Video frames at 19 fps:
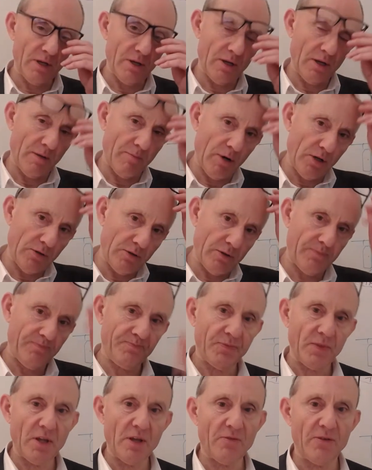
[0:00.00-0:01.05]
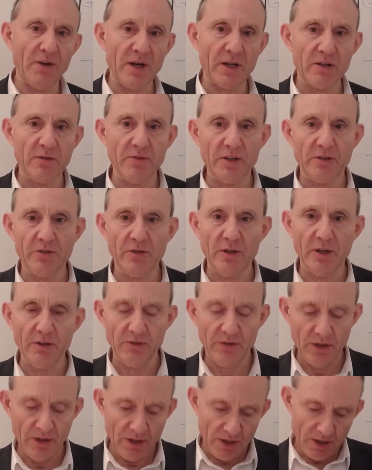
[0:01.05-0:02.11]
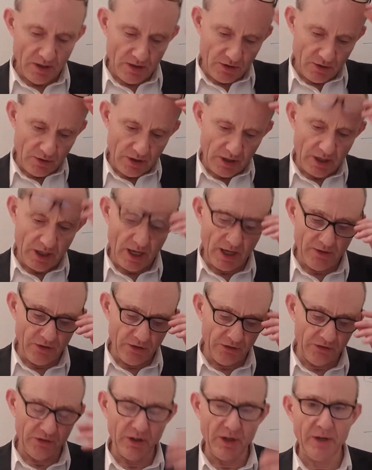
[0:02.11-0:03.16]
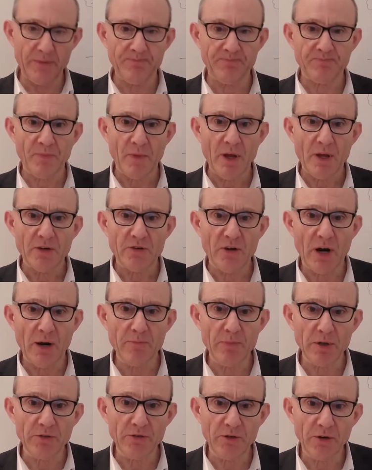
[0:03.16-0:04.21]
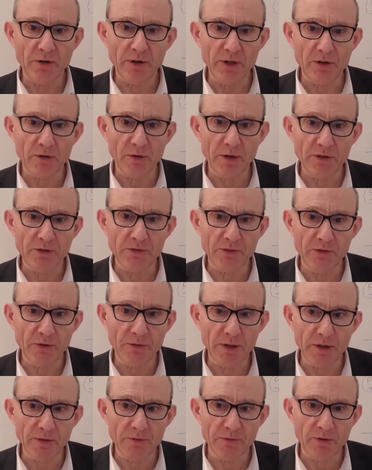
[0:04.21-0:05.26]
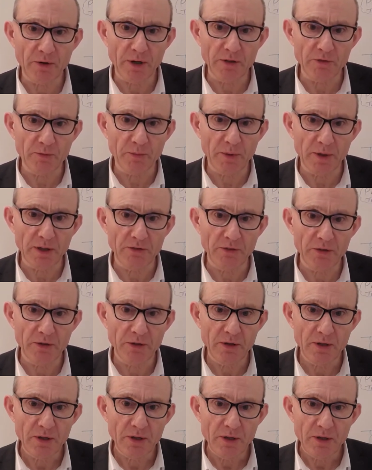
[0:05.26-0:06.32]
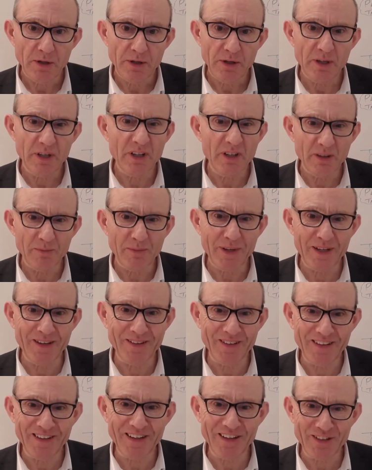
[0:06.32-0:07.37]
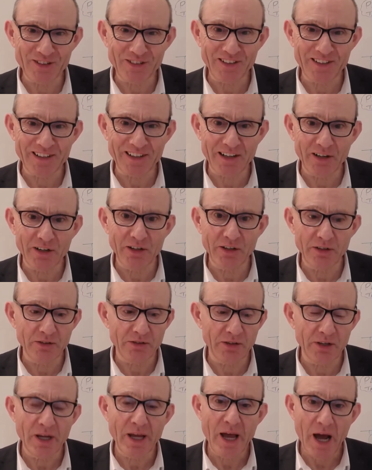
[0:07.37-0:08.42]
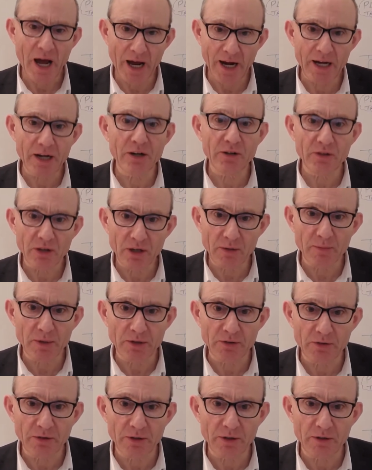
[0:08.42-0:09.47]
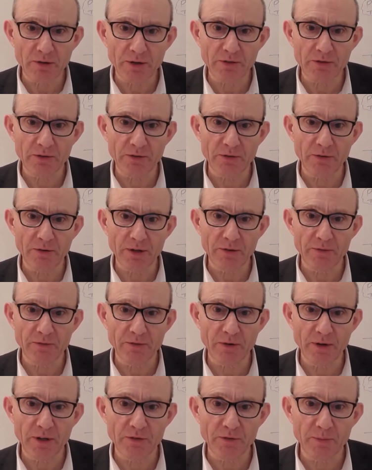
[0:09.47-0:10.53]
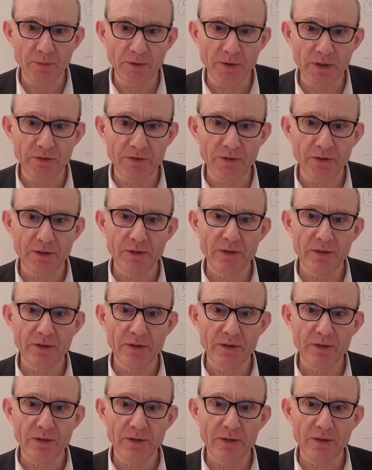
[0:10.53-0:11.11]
about the effect of each of these. So you can't just say temperature increases the rate of transpiration. You need to say it clearly. You need to say higher temperature increases the rate of transpiration,